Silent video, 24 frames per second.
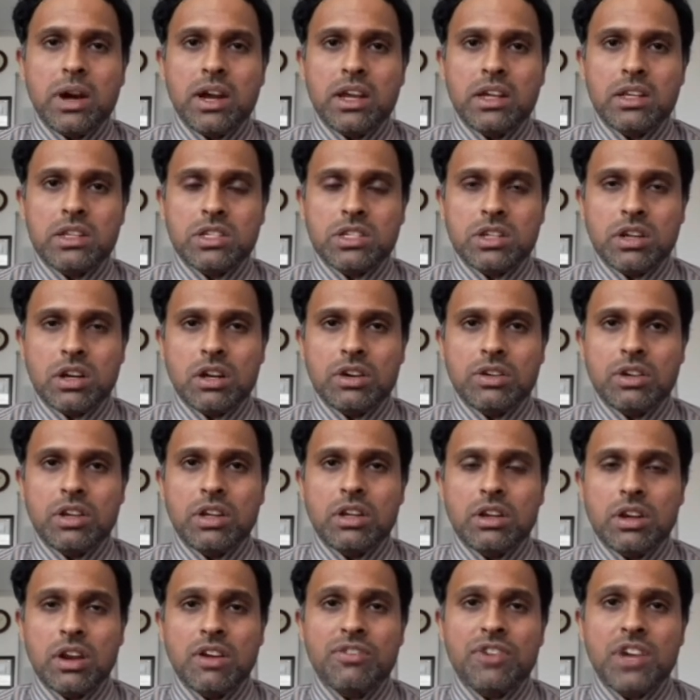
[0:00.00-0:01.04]
by
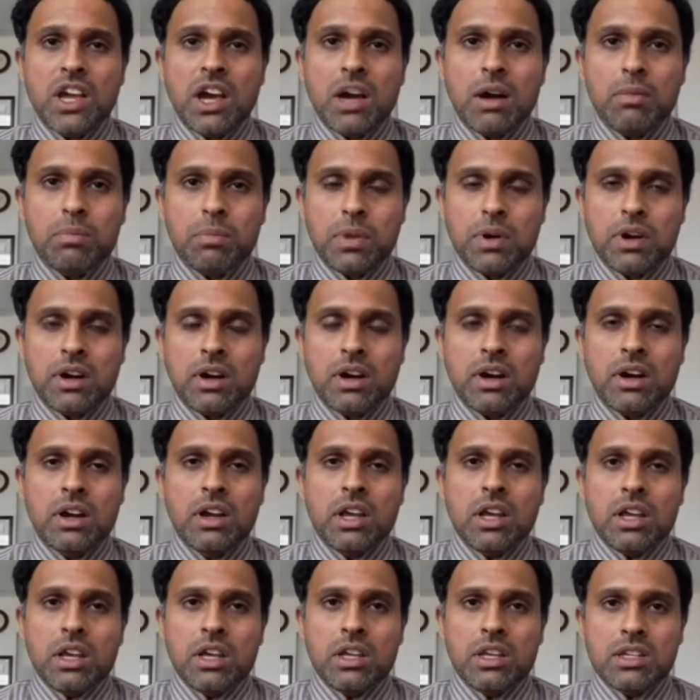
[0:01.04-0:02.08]
revving up
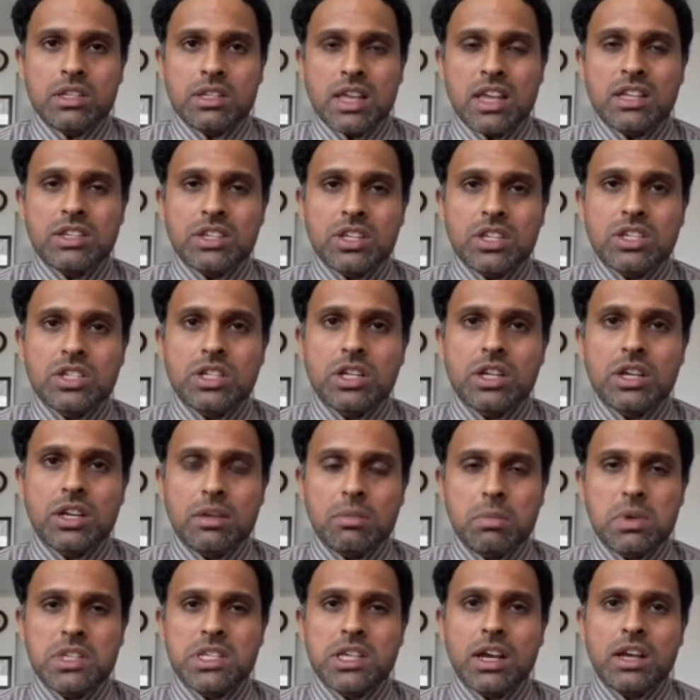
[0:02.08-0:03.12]
his
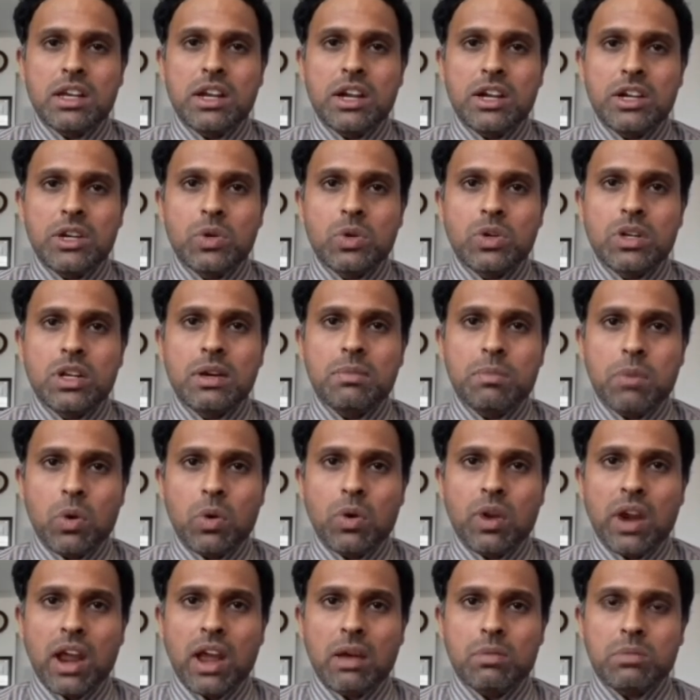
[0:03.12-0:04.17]
existing missile and nuclear
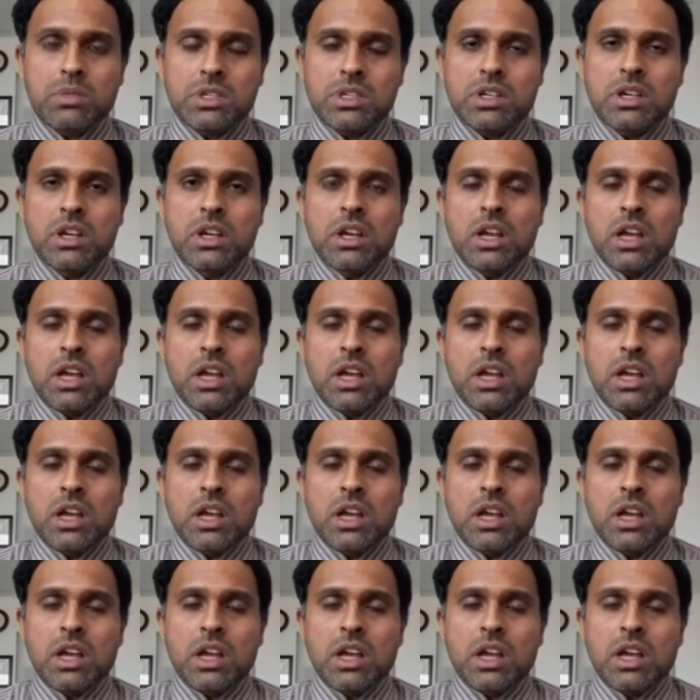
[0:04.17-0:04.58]
programs.